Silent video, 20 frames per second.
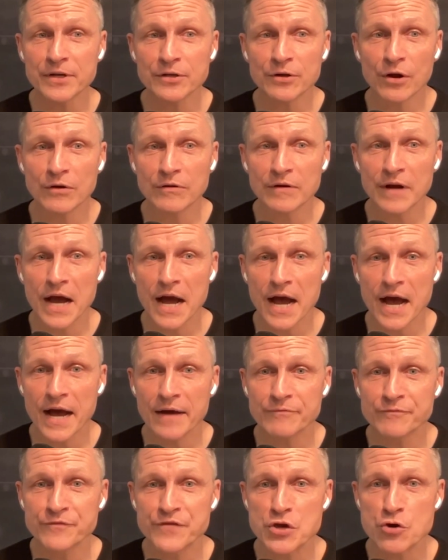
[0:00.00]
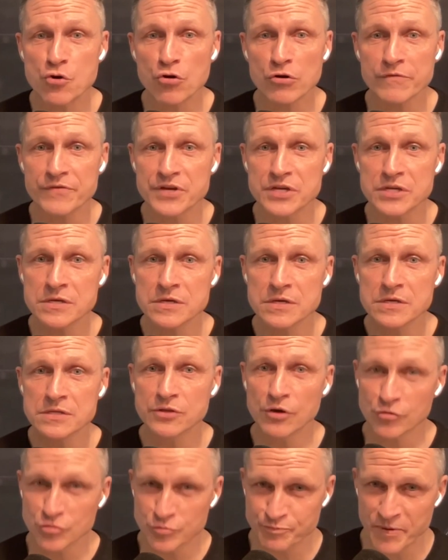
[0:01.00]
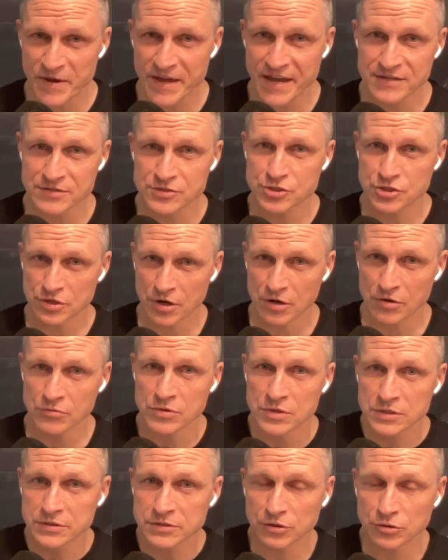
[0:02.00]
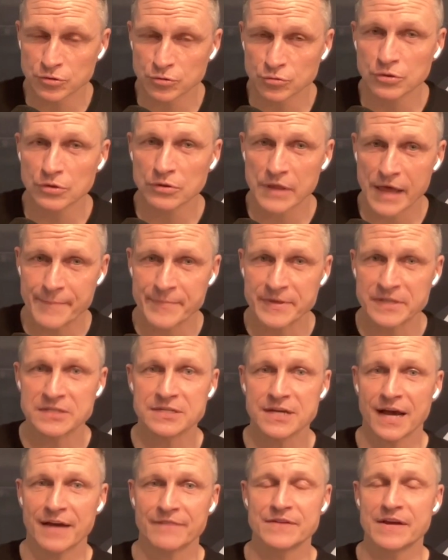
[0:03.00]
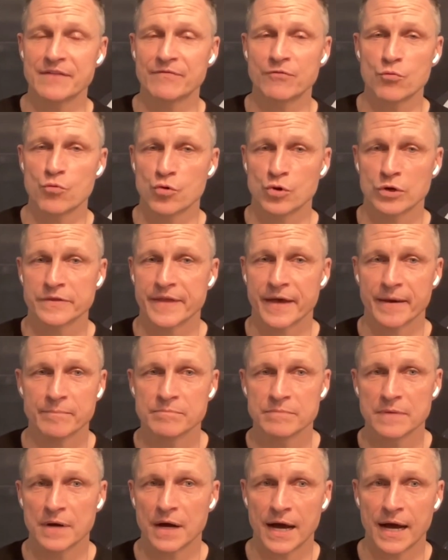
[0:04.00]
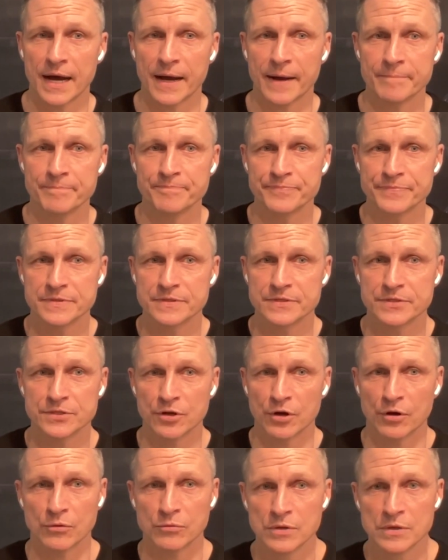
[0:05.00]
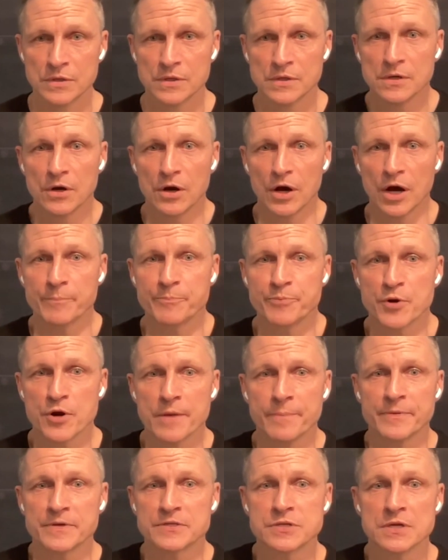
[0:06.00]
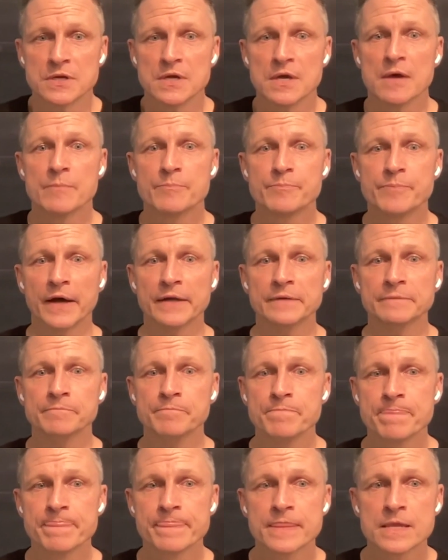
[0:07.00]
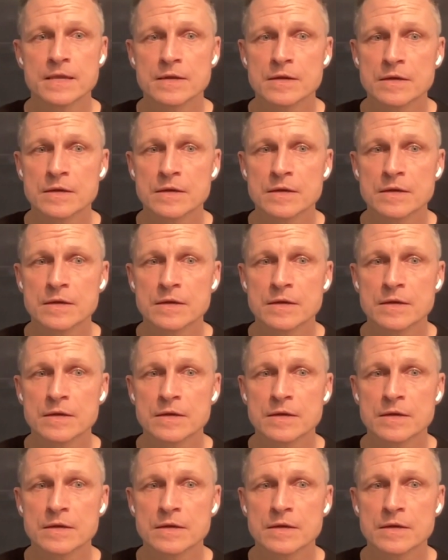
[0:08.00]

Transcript: or Viore. Those pants, the Lululemons. I've never worn them. No, neither have I. I'm not paying $300 for a pair of pants, but yeah.